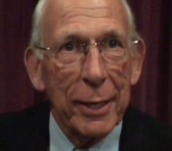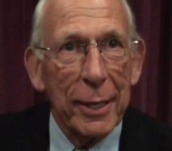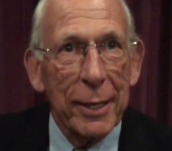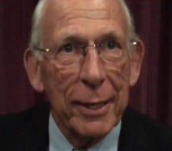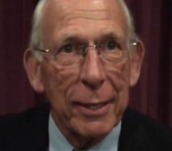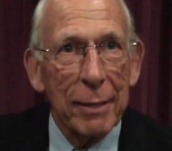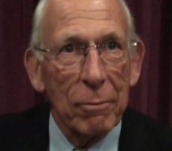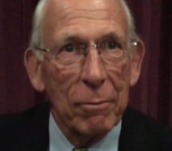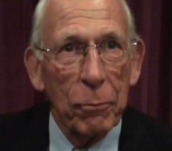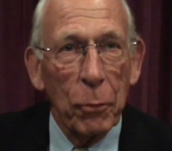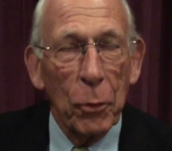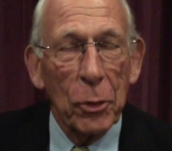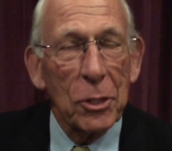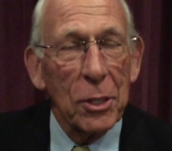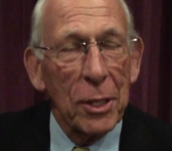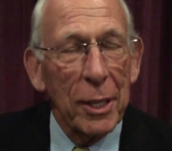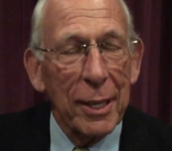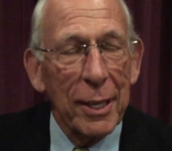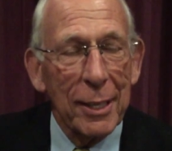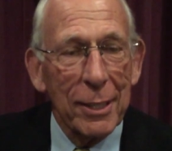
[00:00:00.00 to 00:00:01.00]
And
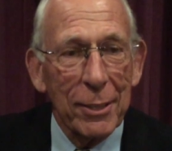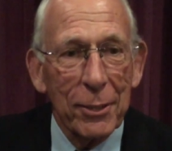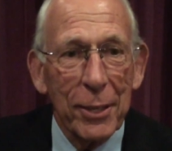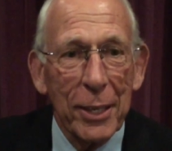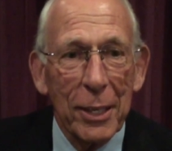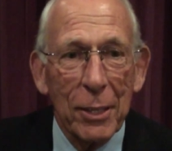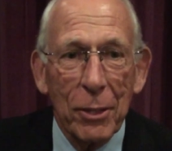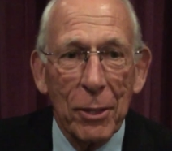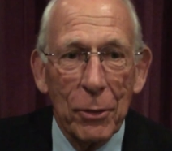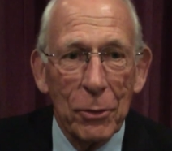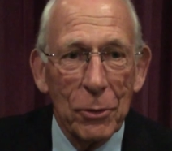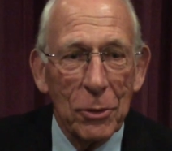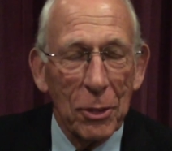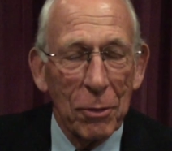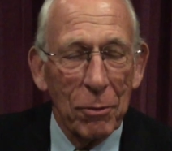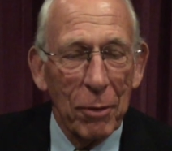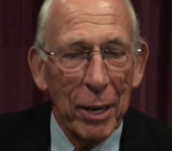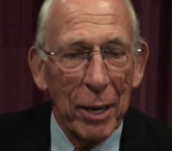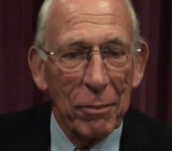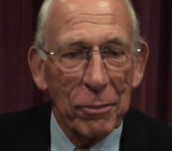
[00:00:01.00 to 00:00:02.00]
fortunately, I had a great coach
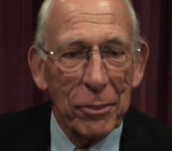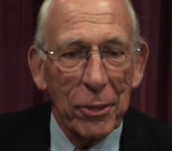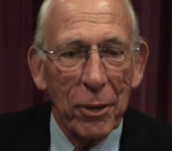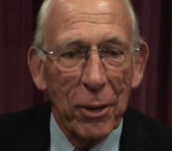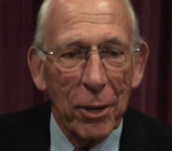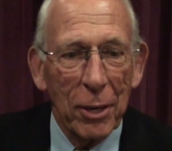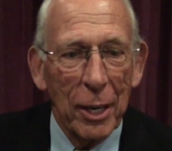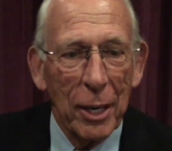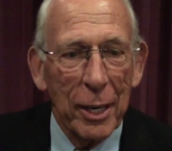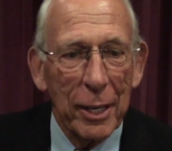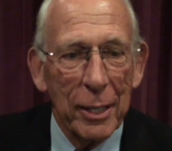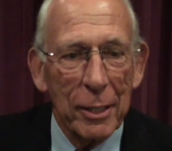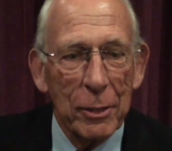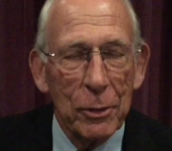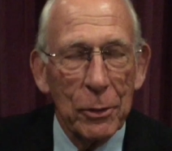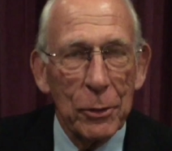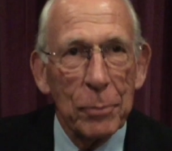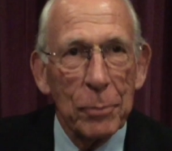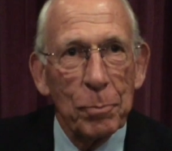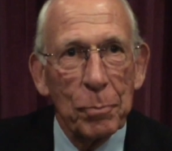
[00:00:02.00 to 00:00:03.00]
in Ralph Carlisle
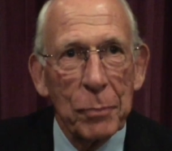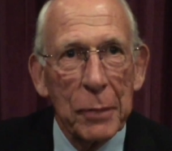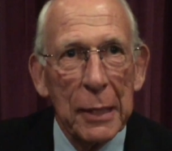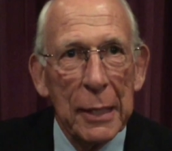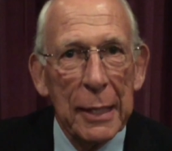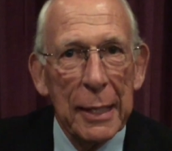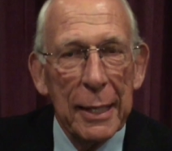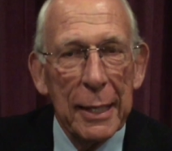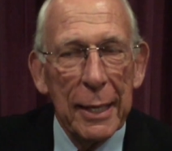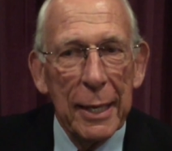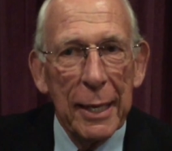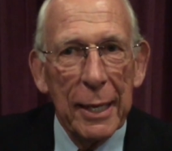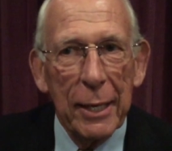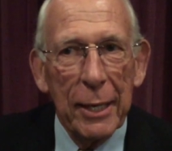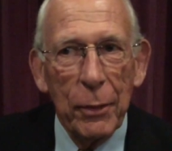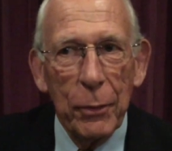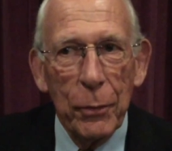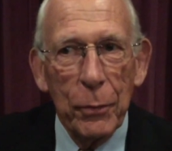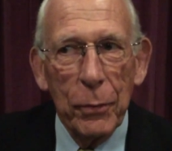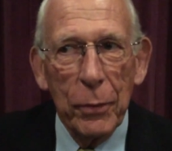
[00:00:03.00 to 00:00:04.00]

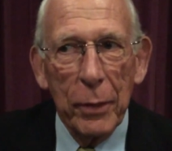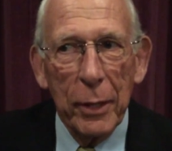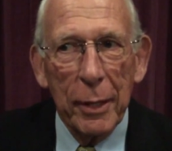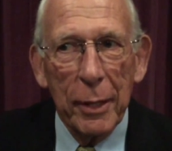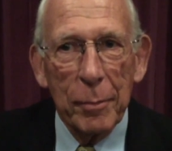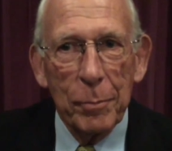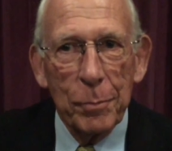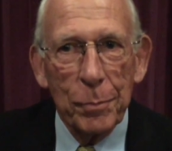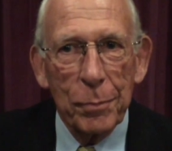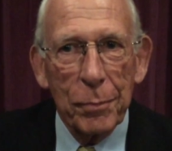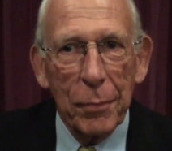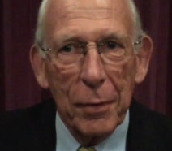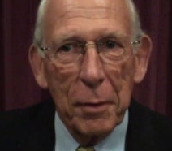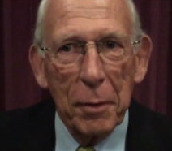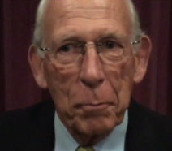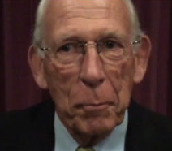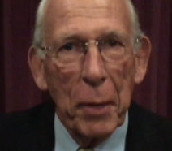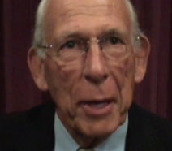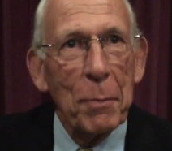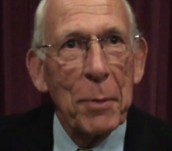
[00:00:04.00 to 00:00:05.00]
who who um,
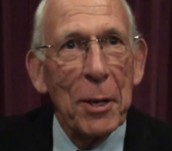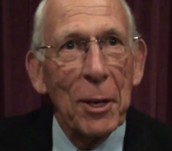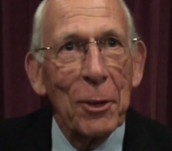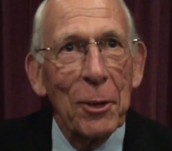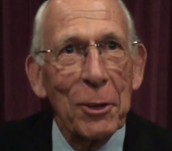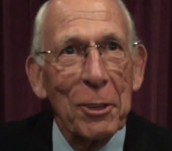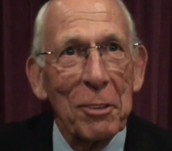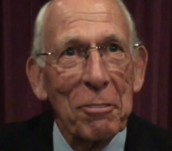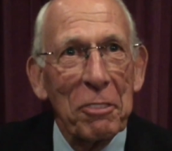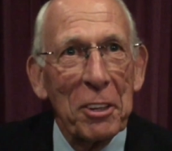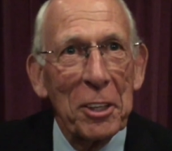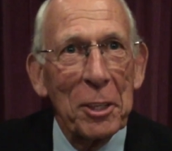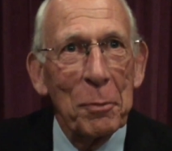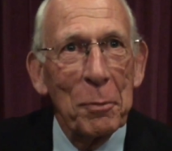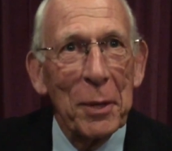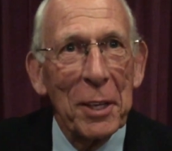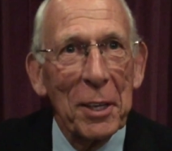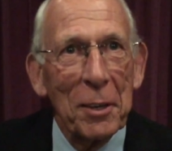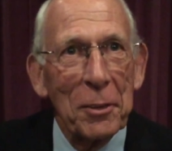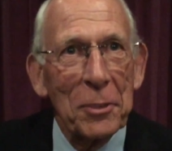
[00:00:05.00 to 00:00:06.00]
made me learn the
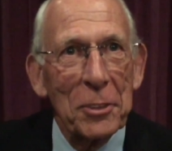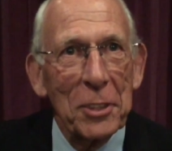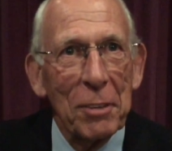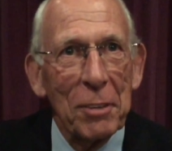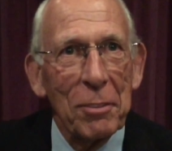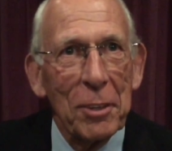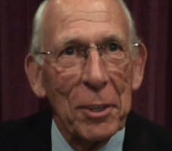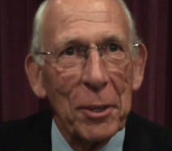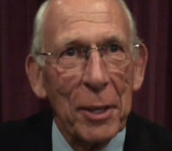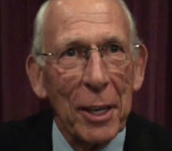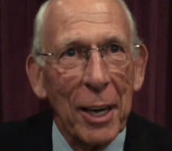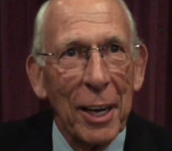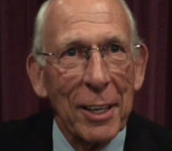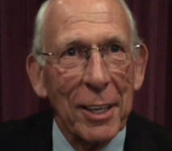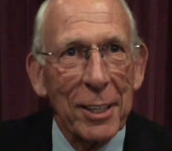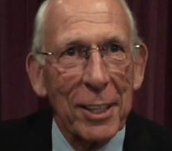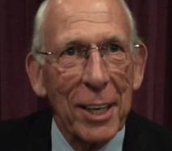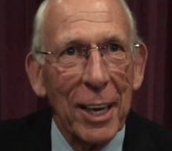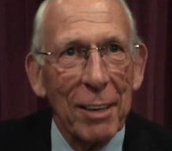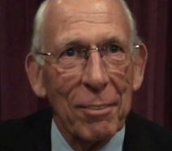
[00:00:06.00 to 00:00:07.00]
fundamentals, even on
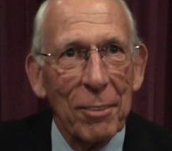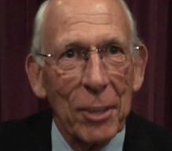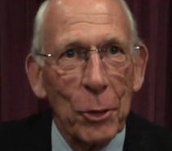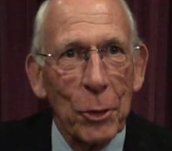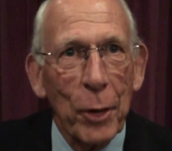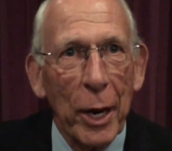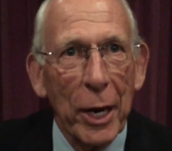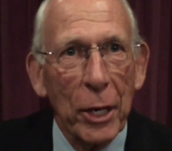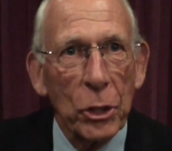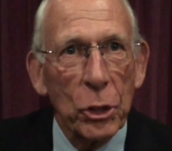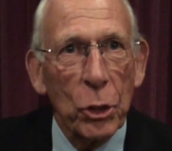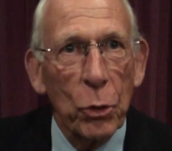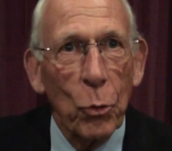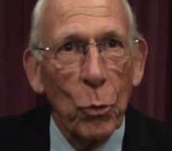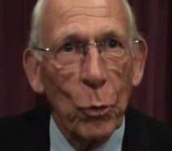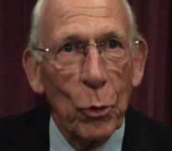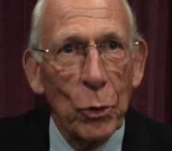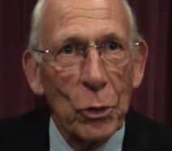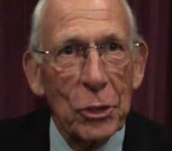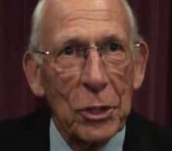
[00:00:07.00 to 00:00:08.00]
a kind of a crash
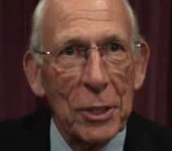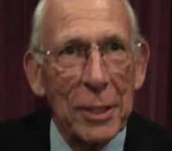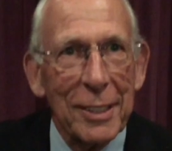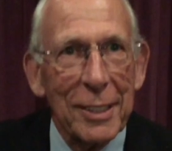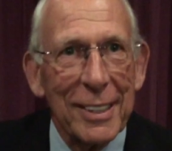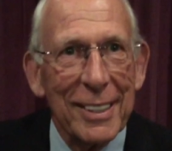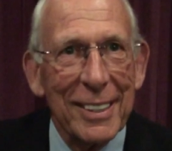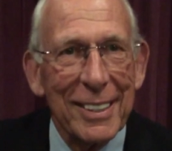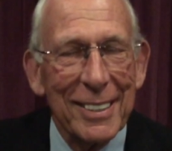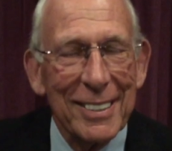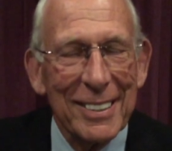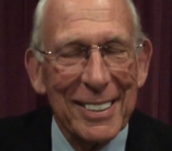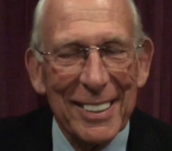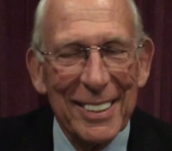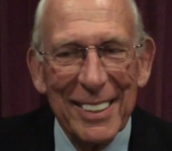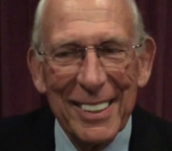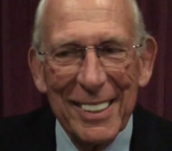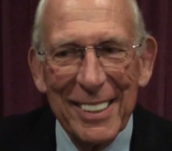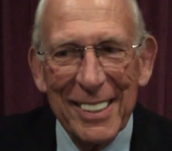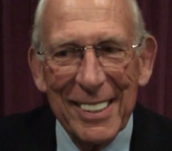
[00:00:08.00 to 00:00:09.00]
course, and uh,
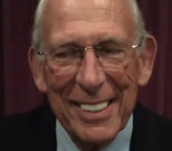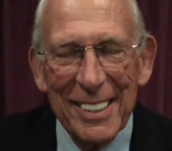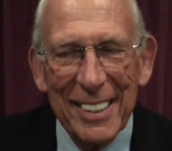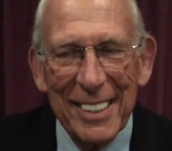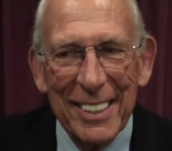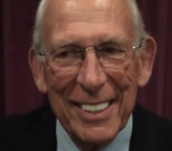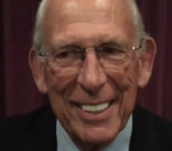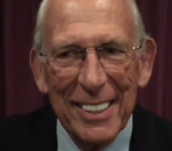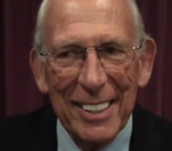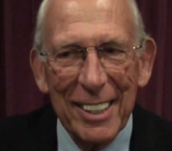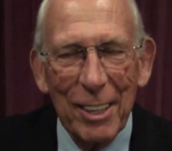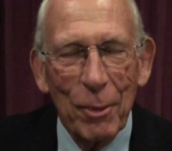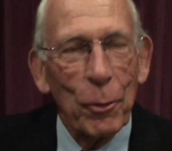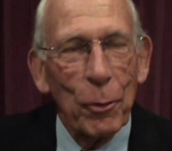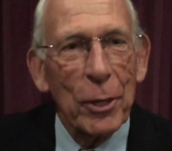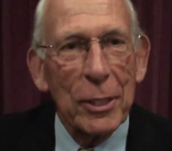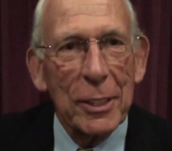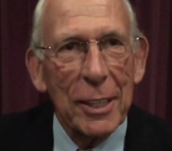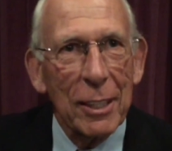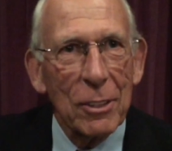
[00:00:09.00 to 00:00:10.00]
uh, it
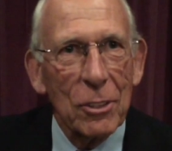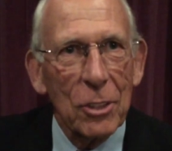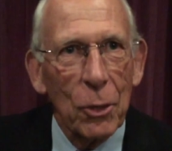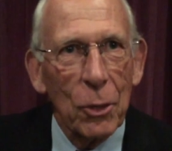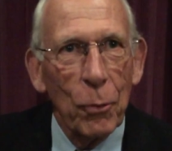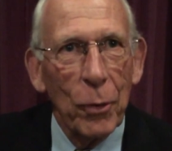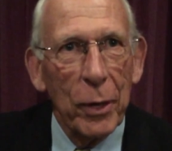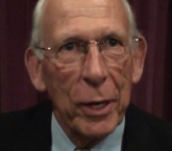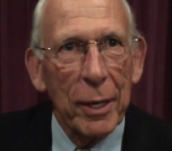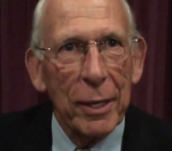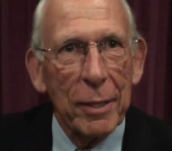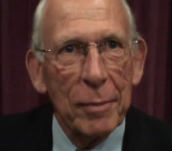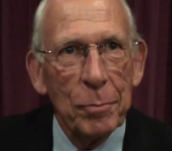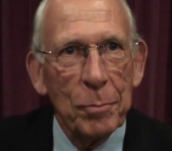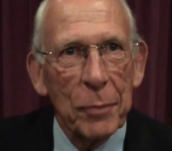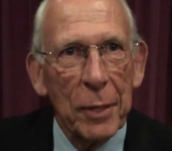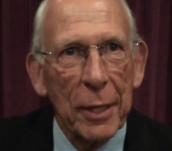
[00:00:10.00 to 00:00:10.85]
worked out so well.